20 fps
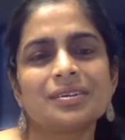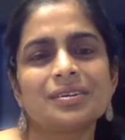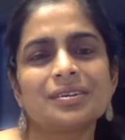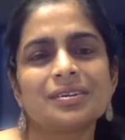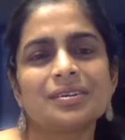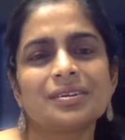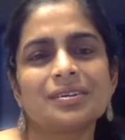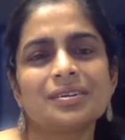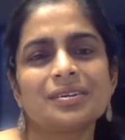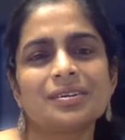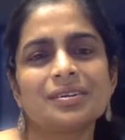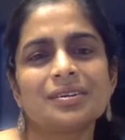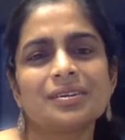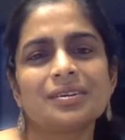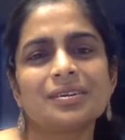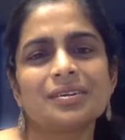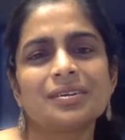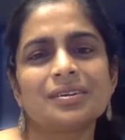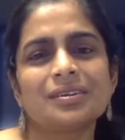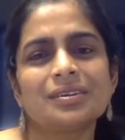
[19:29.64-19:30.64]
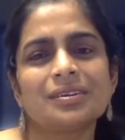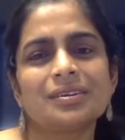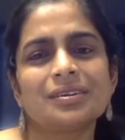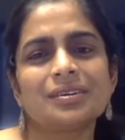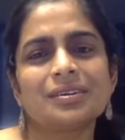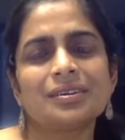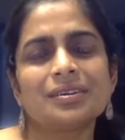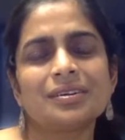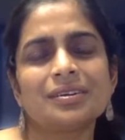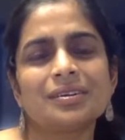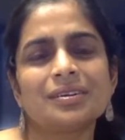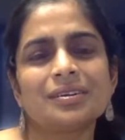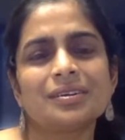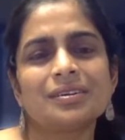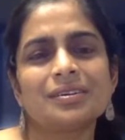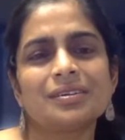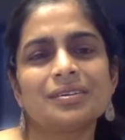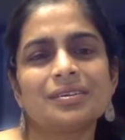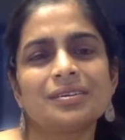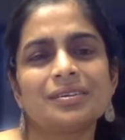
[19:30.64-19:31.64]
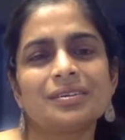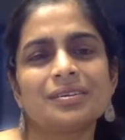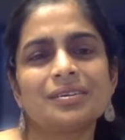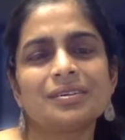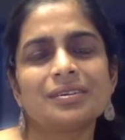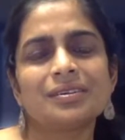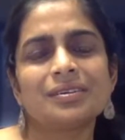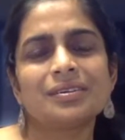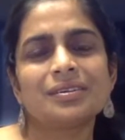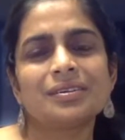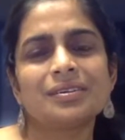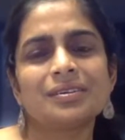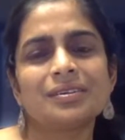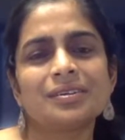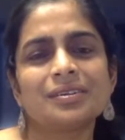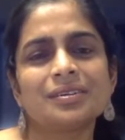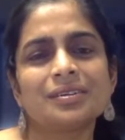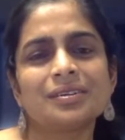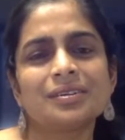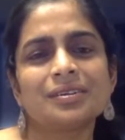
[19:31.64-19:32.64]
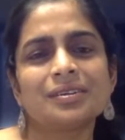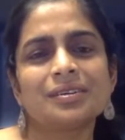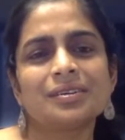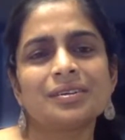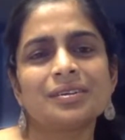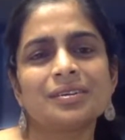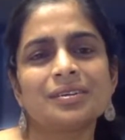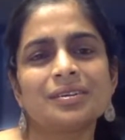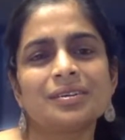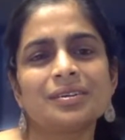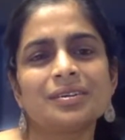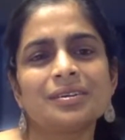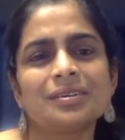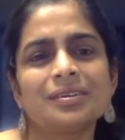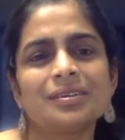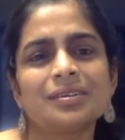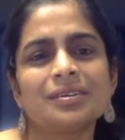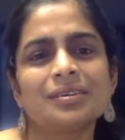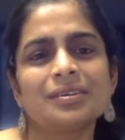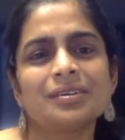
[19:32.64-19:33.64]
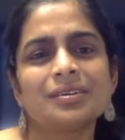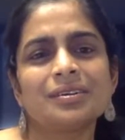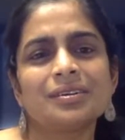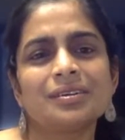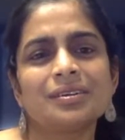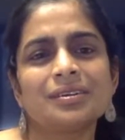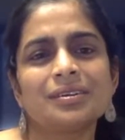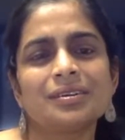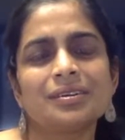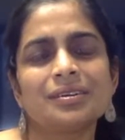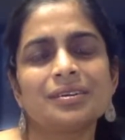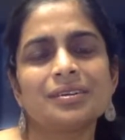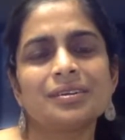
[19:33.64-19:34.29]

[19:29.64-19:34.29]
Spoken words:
(not speaking)